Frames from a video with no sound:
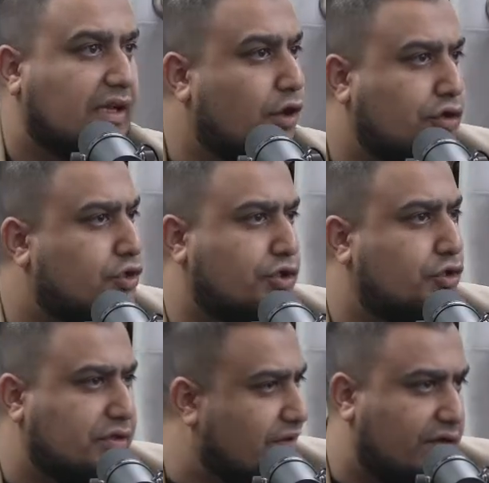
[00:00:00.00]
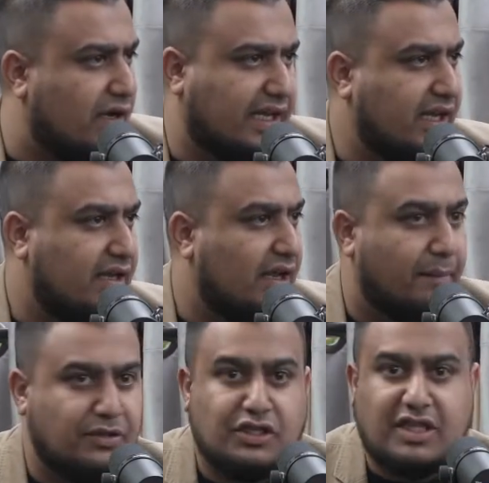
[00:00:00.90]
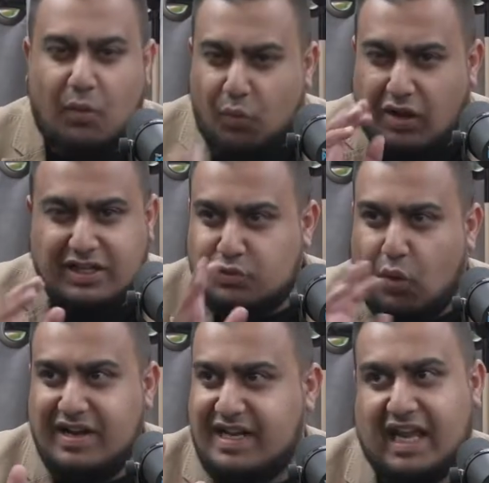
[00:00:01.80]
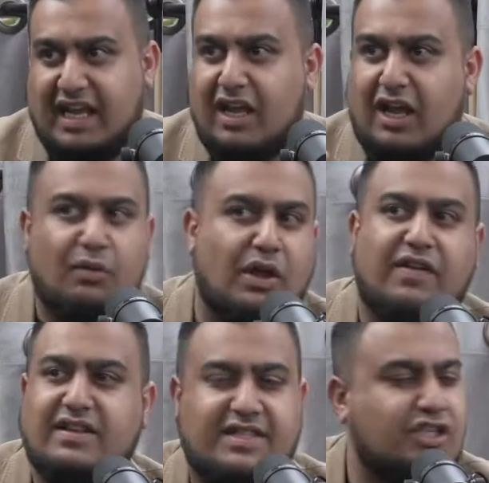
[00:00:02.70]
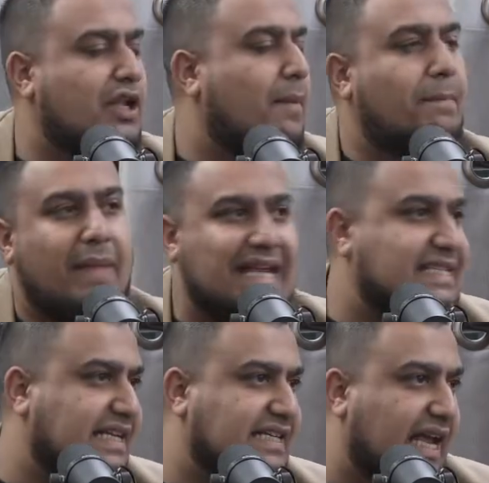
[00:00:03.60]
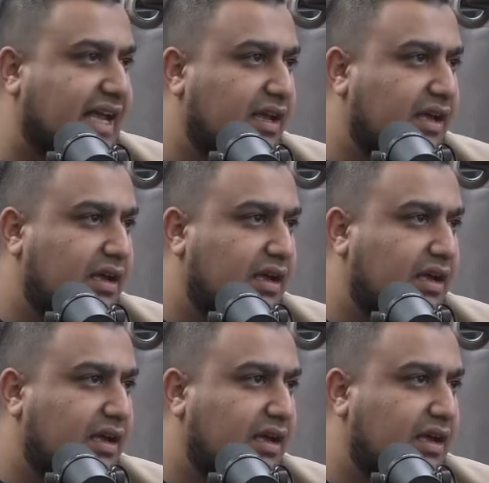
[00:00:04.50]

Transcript: Not to do differently, but just that this one day where you've had such an amazing day.